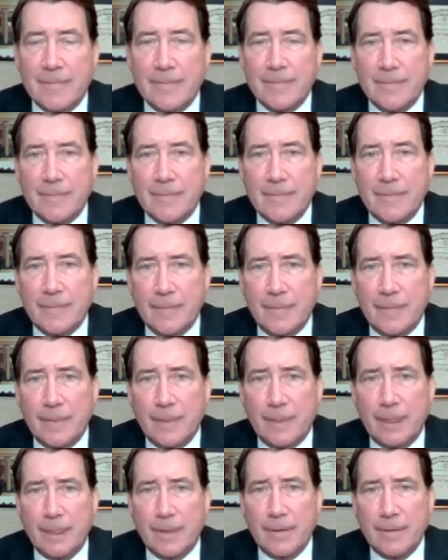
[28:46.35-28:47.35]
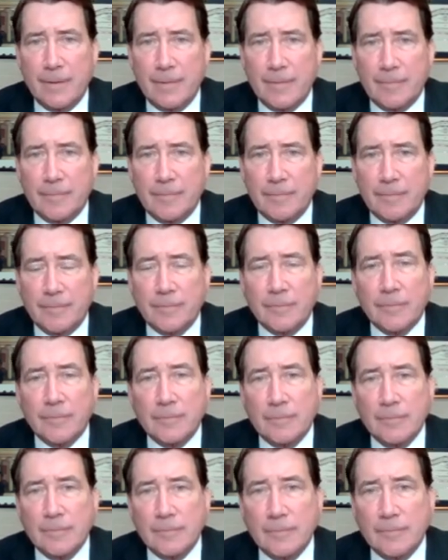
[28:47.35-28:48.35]

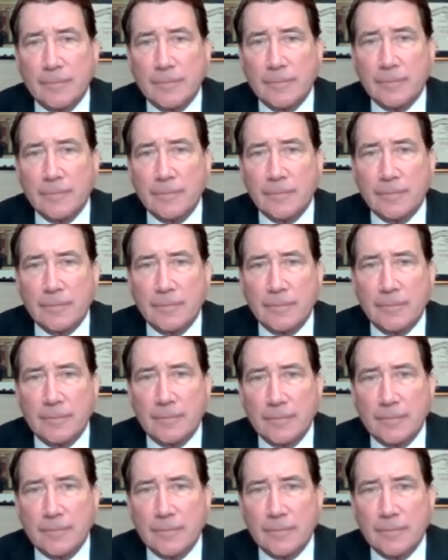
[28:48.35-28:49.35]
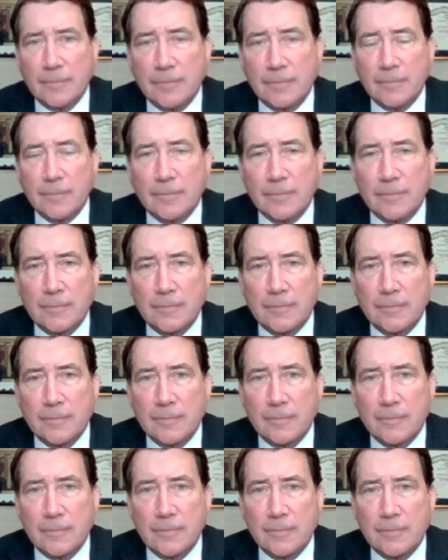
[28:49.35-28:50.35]

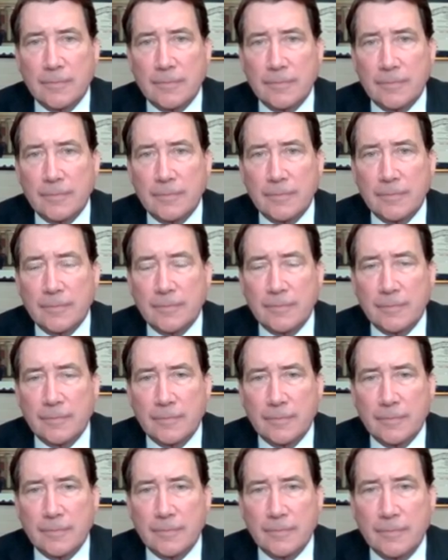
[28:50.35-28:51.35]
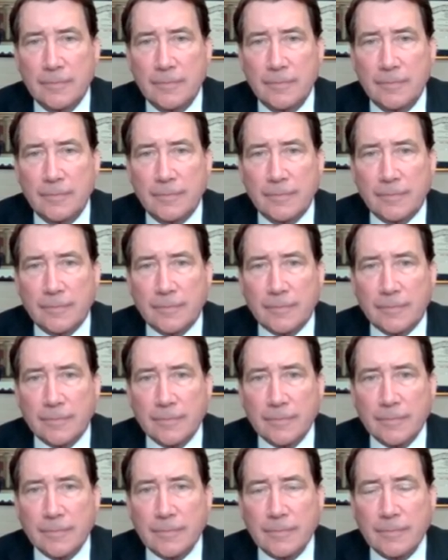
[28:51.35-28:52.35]

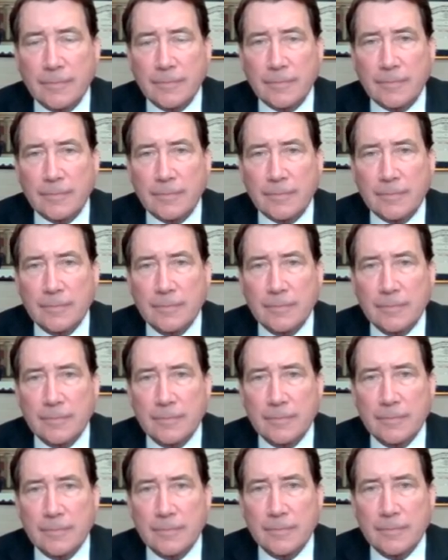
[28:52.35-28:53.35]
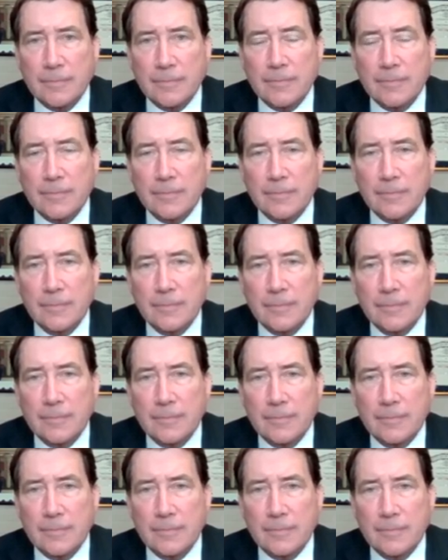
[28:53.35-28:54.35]

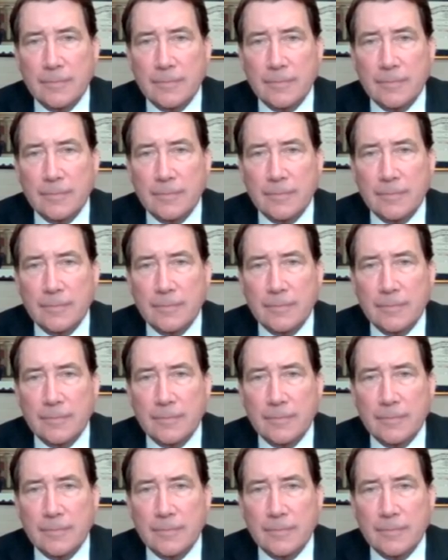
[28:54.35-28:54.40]
(not speaking)